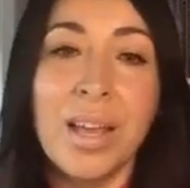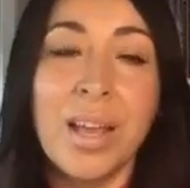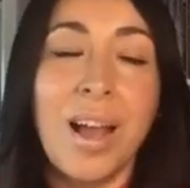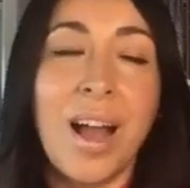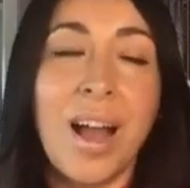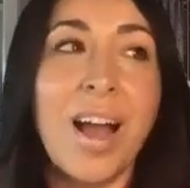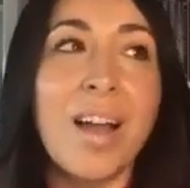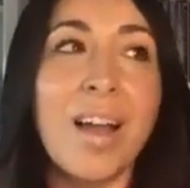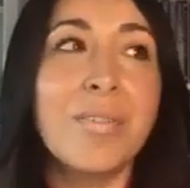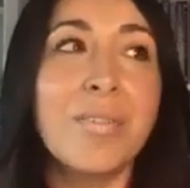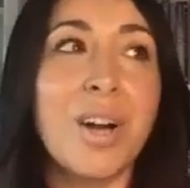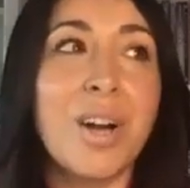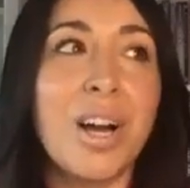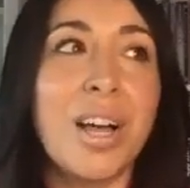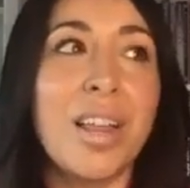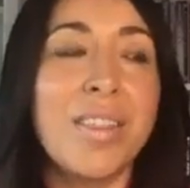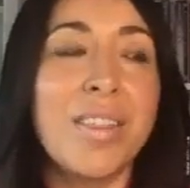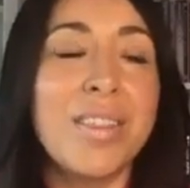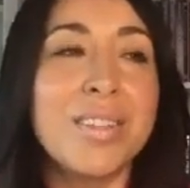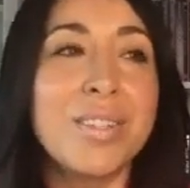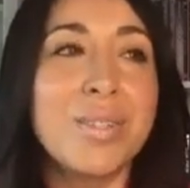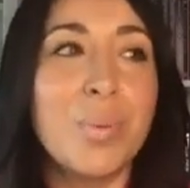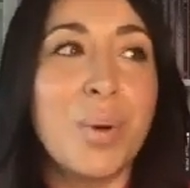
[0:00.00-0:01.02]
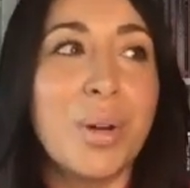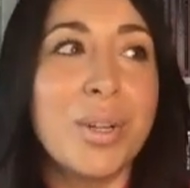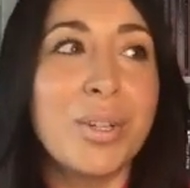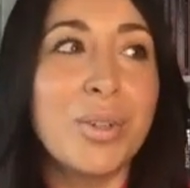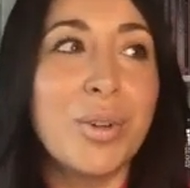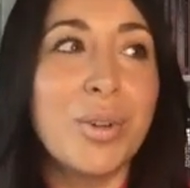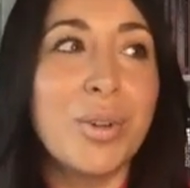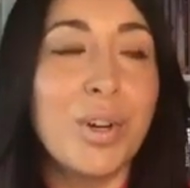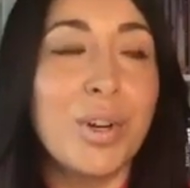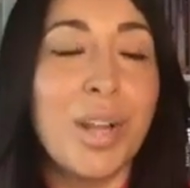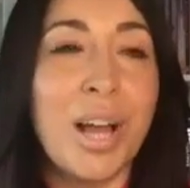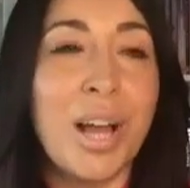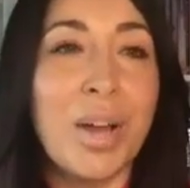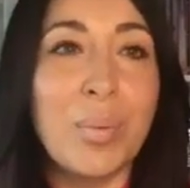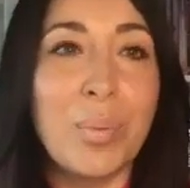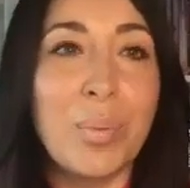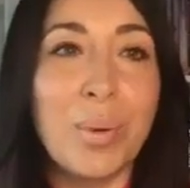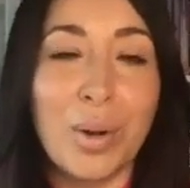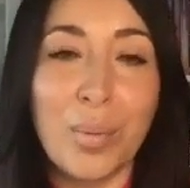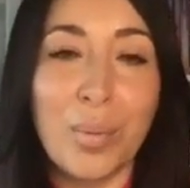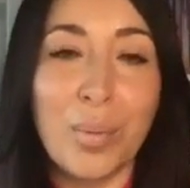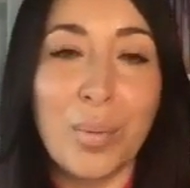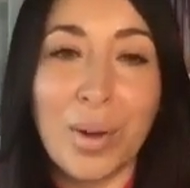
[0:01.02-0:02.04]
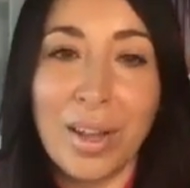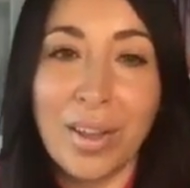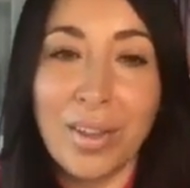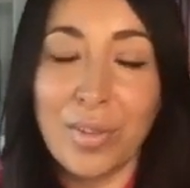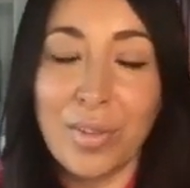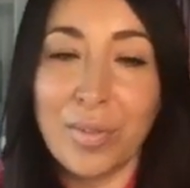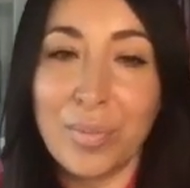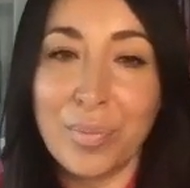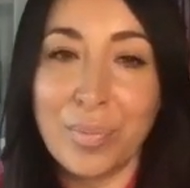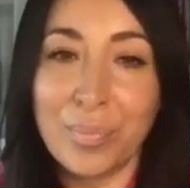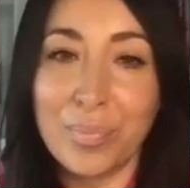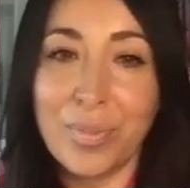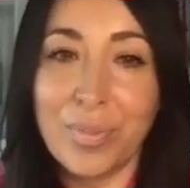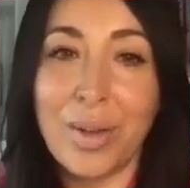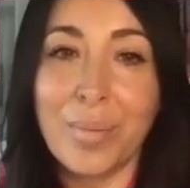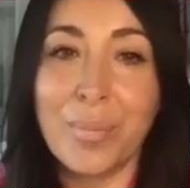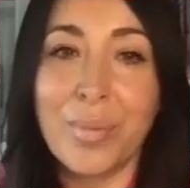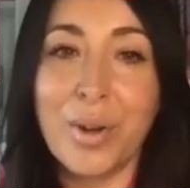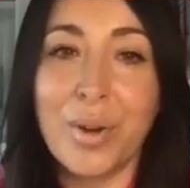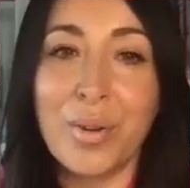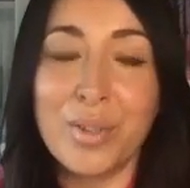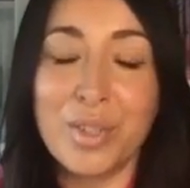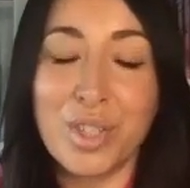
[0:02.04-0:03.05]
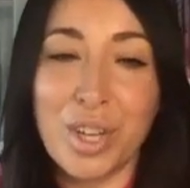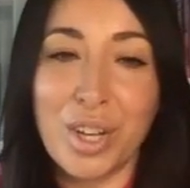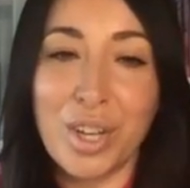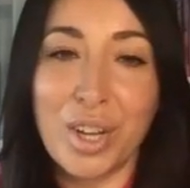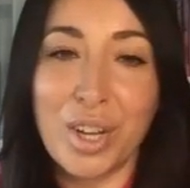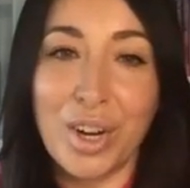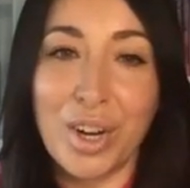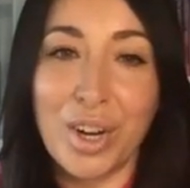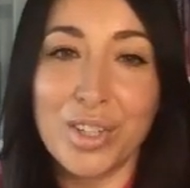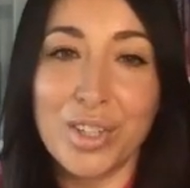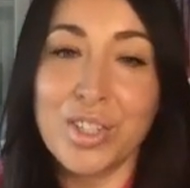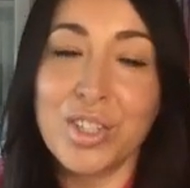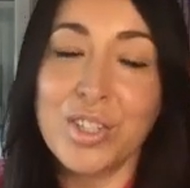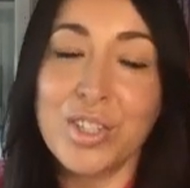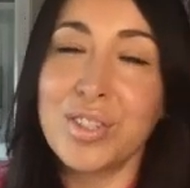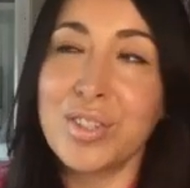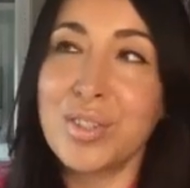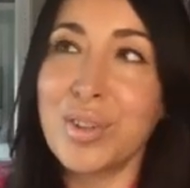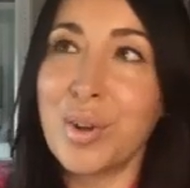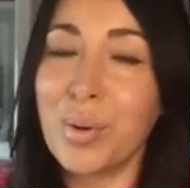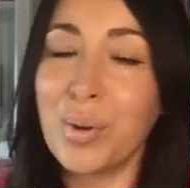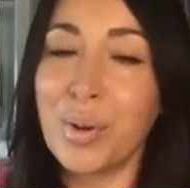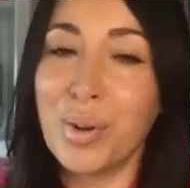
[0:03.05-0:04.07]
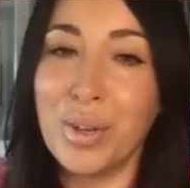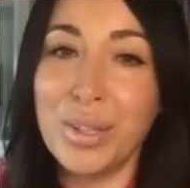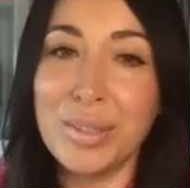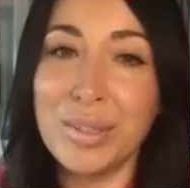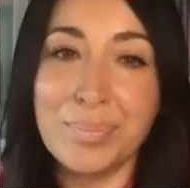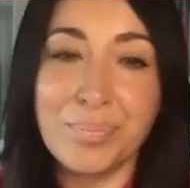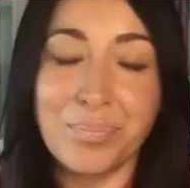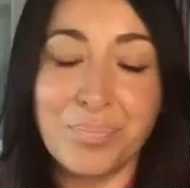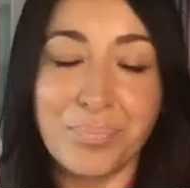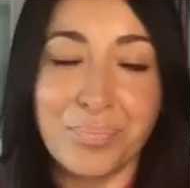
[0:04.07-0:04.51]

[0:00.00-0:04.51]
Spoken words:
I've got this one girl I work with. I'm coaching her. She's a local.